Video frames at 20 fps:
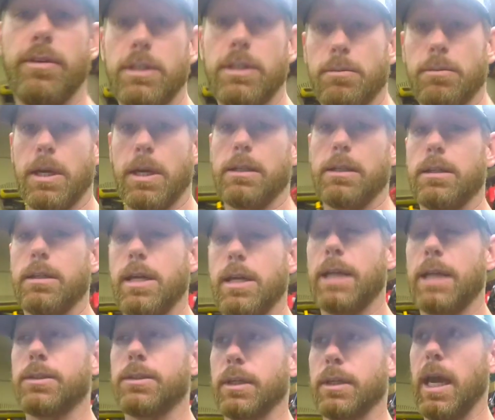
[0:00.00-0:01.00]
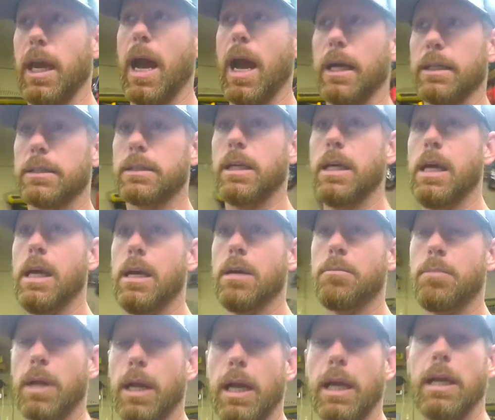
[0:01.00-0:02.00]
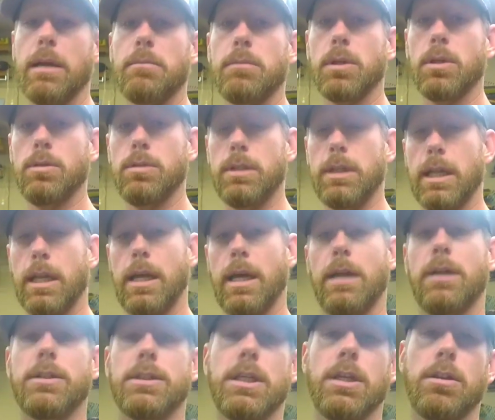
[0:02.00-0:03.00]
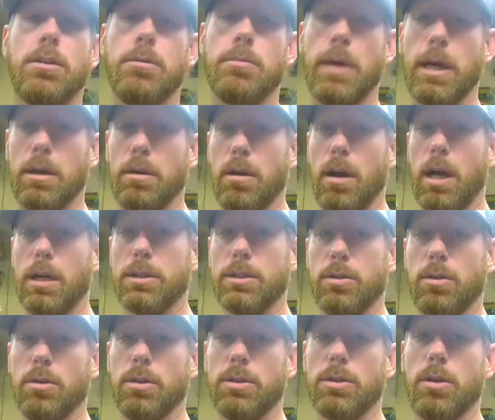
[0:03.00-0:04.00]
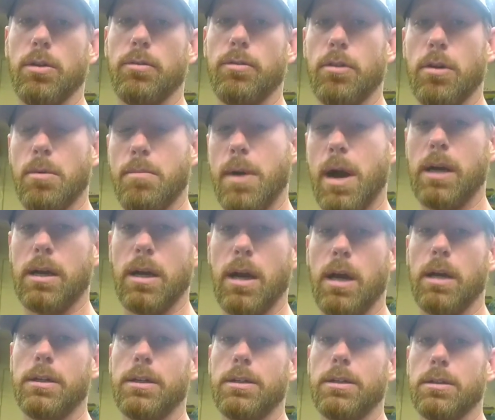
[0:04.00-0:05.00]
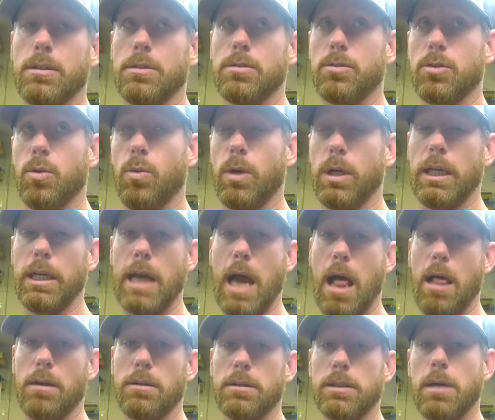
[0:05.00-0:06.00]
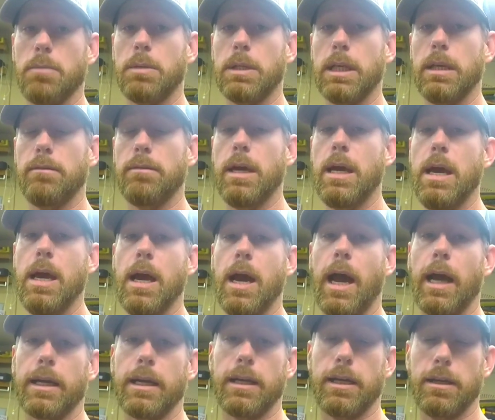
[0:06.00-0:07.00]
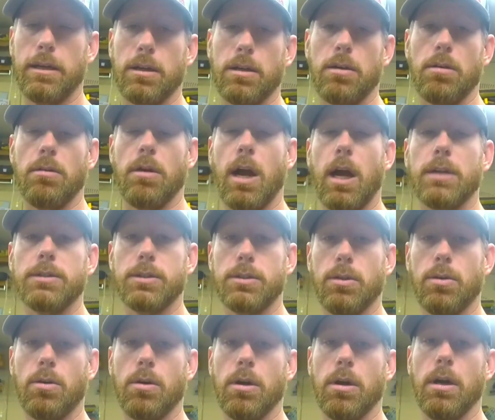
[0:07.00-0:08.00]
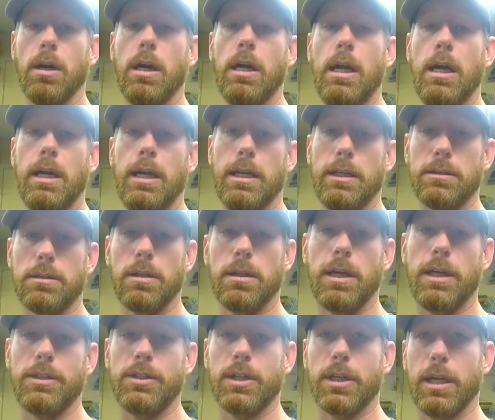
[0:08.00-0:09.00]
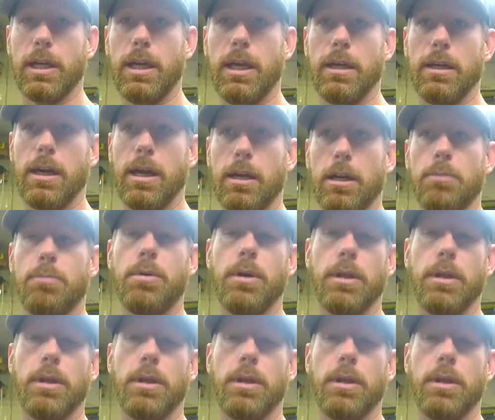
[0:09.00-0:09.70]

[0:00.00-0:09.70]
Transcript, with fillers: efficient because it's natural gas, but I am losing that energy through my garage door. So for about $120, I believe, I can get a garage door insulation kit, and I'm gonna